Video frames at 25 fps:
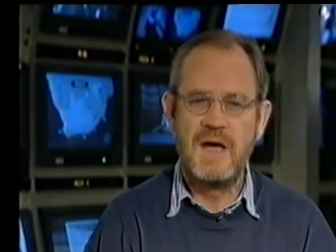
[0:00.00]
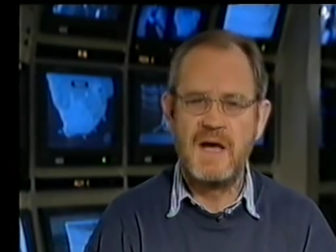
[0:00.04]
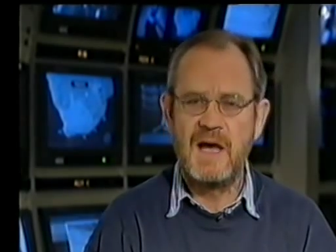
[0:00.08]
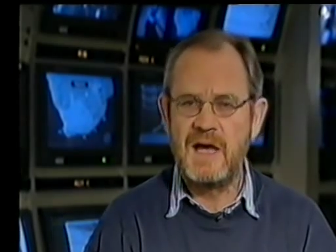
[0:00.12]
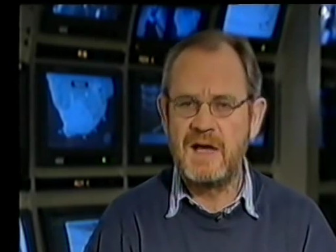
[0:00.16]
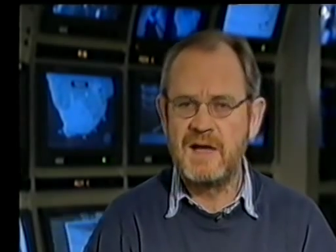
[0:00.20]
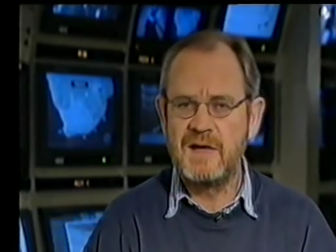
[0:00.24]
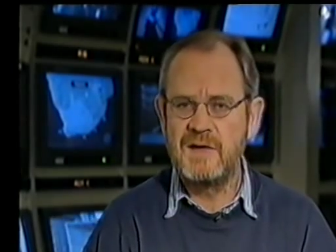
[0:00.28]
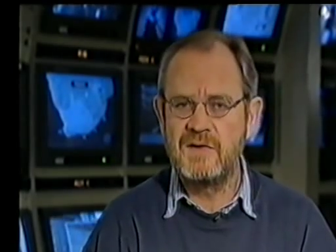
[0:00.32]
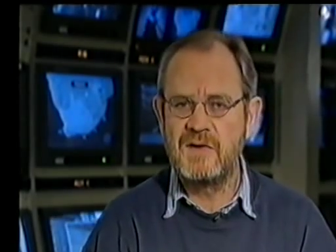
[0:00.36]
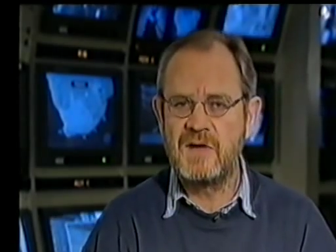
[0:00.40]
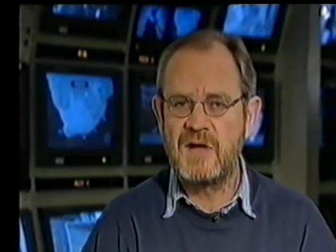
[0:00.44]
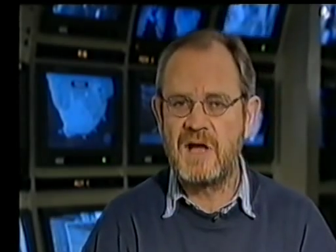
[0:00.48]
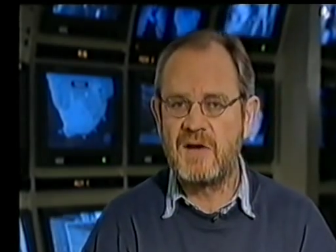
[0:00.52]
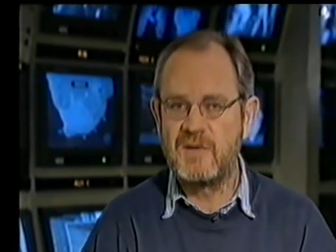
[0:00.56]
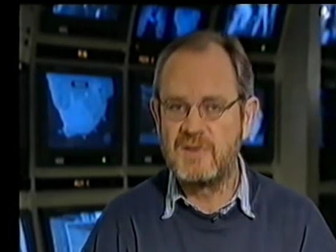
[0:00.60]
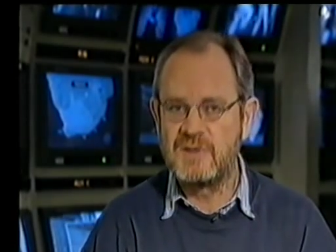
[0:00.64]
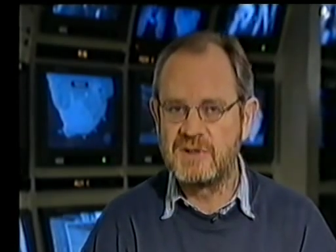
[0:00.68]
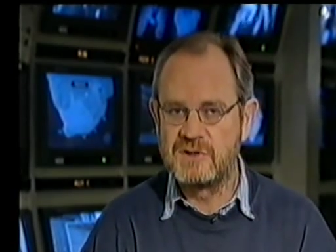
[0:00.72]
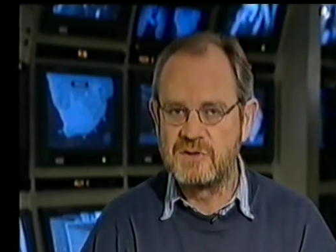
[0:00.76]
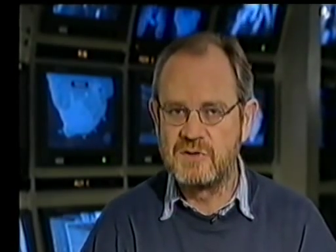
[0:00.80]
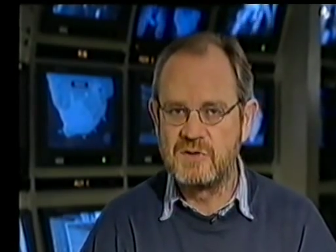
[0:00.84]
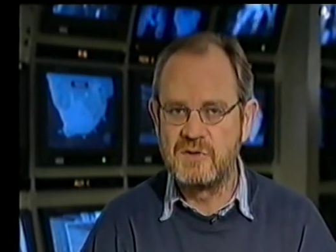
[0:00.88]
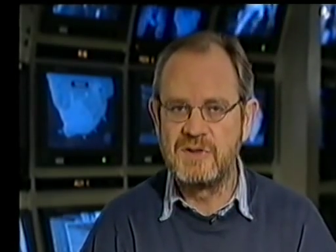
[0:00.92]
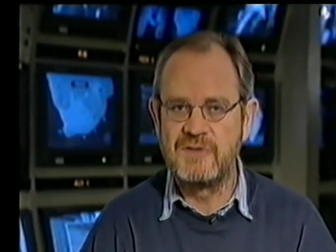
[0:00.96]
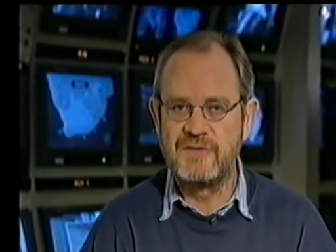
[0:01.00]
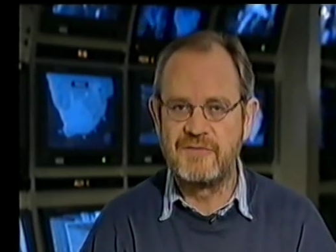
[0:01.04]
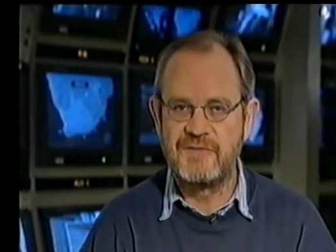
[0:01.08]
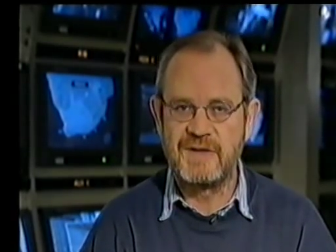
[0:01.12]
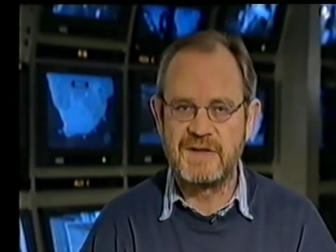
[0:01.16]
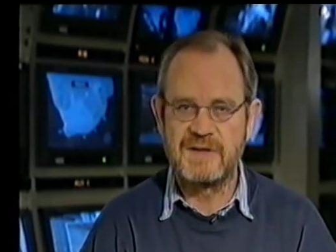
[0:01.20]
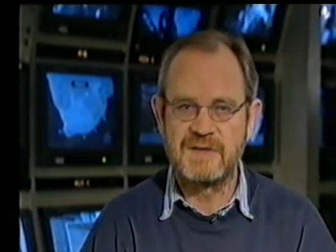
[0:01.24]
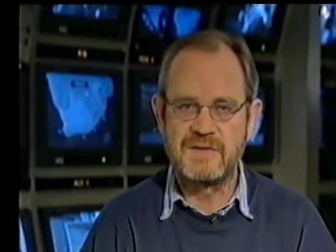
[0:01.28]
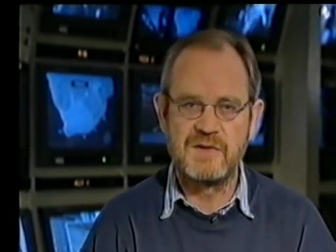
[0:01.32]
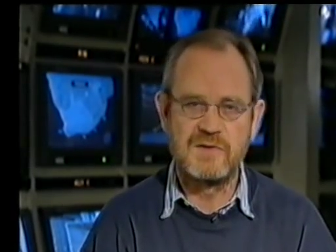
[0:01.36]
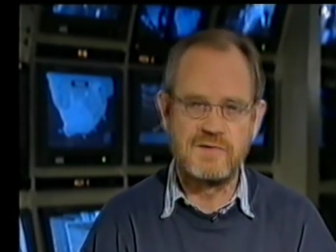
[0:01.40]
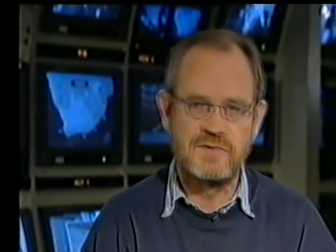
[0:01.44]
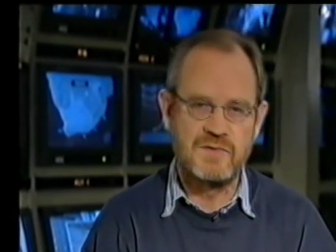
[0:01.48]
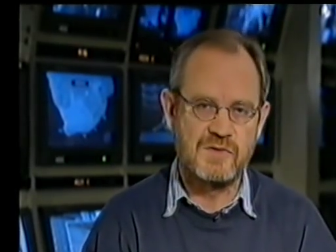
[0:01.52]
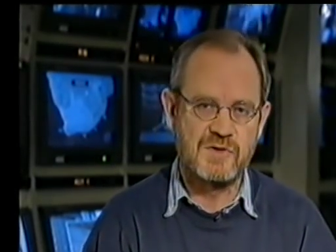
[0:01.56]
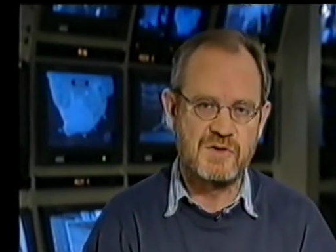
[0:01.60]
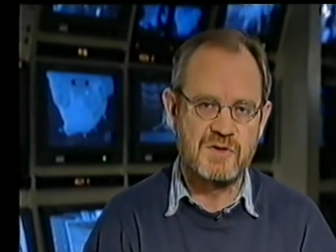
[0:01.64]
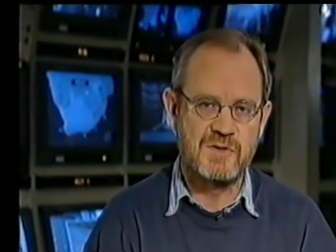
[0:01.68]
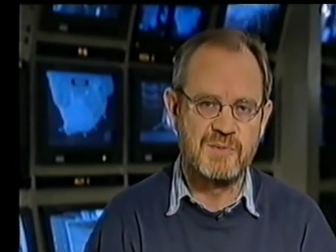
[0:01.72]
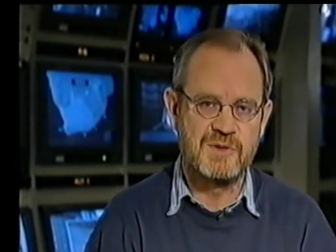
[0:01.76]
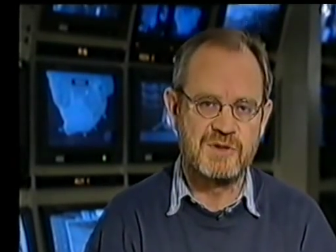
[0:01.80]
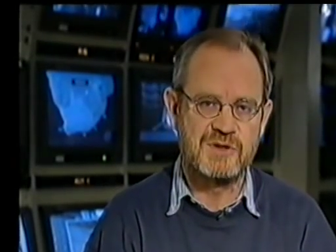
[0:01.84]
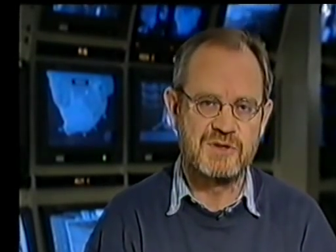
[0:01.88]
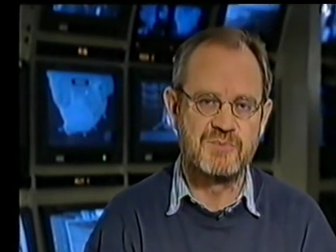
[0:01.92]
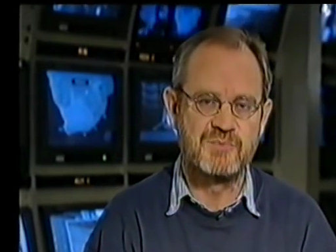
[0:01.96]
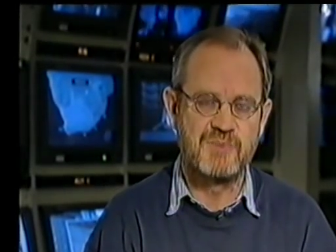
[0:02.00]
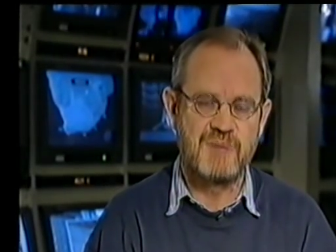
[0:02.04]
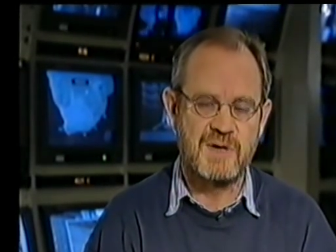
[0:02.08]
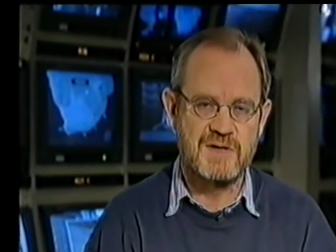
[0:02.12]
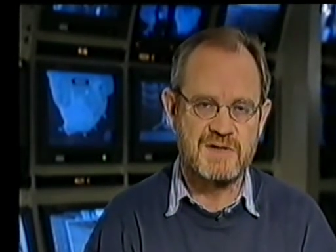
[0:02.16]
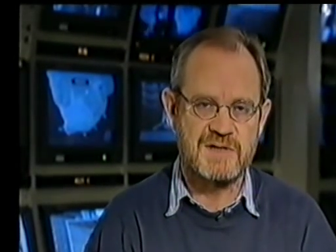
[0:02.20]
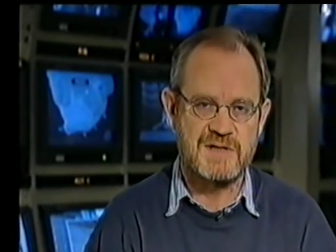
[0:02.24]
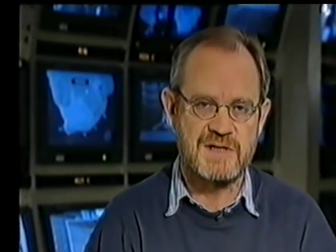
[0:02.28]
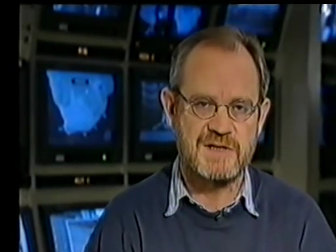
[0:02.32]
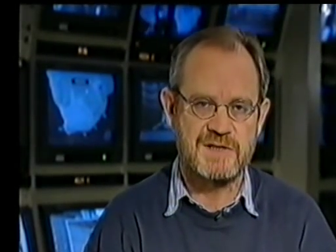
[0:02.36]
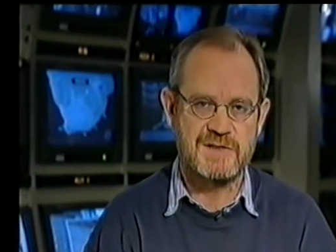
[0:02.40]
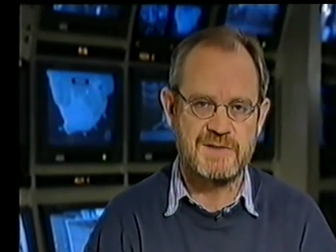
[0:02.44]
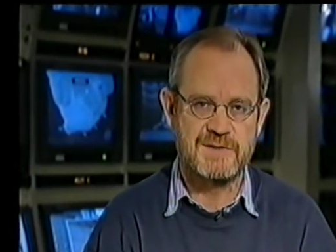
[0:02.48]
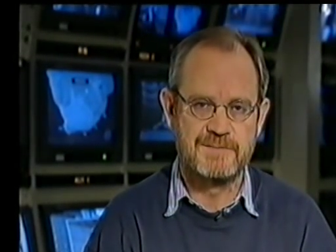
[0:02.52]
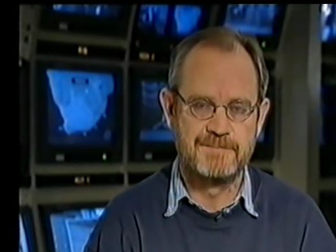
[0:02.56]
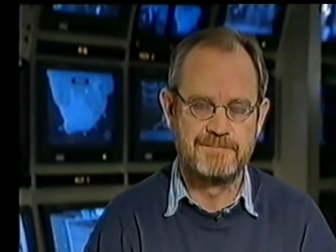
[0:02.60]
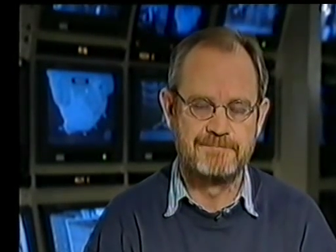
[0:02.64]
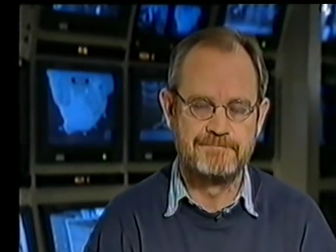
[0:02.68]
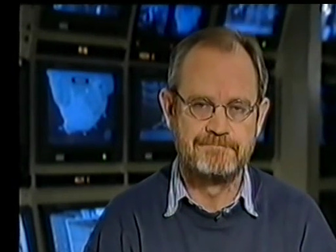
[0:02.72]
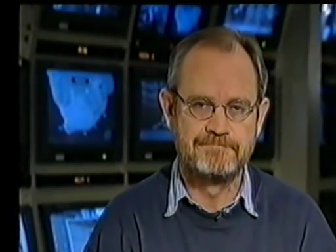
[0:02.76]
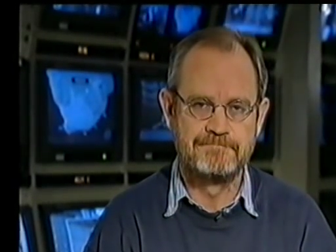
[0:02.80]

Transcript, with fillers: and how it could affect the Truth Commission process.